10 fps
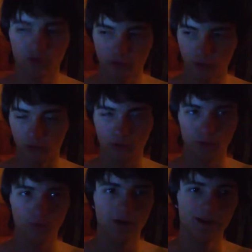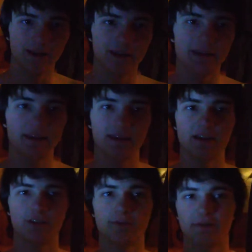So, he
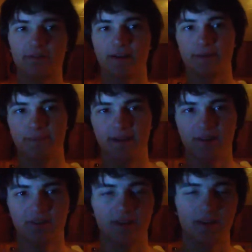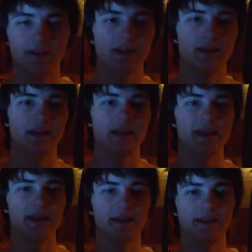got super fucking pissed,
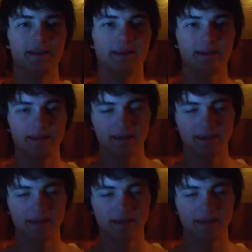and